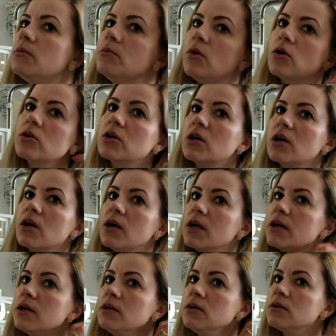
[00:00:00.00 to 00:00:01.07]
more
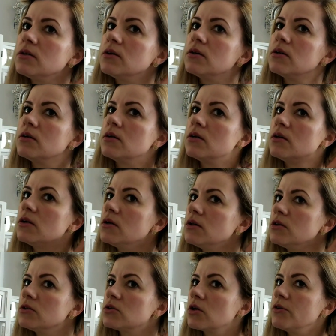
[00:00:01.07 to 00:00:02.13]
curly,
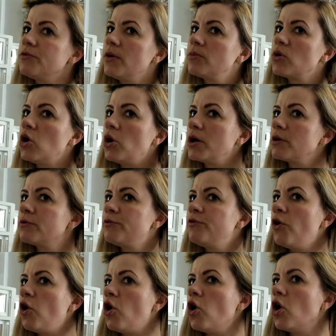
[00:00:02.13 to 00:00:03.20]
so if I'm going
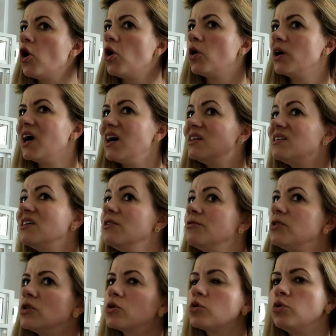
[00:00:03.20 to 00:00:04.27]
for an
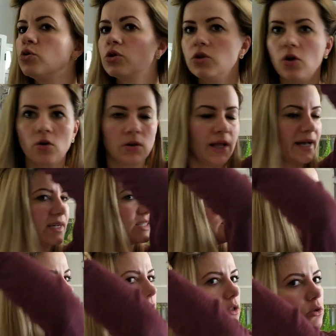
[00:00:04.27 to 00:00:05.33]
evening look, not like a
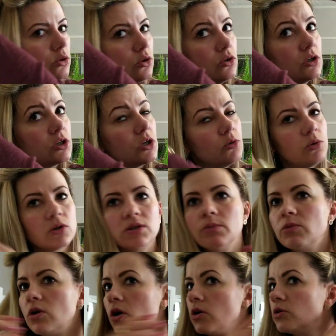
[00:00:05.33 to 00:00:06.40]
day look, what
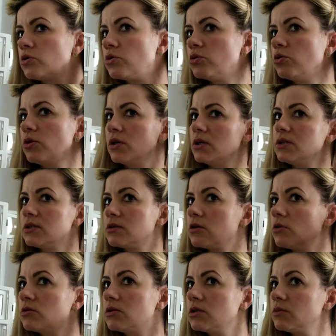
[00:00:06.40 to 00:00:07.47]
I'm going to do is,
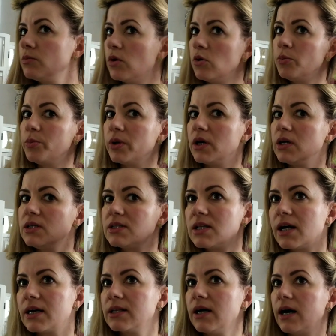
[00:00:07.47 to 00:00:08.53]
so small piece
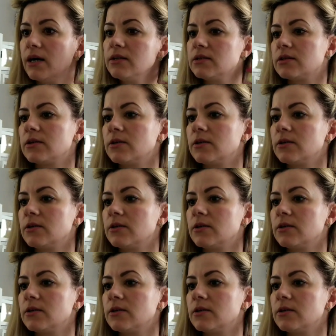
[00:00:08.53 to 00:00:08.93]
like that,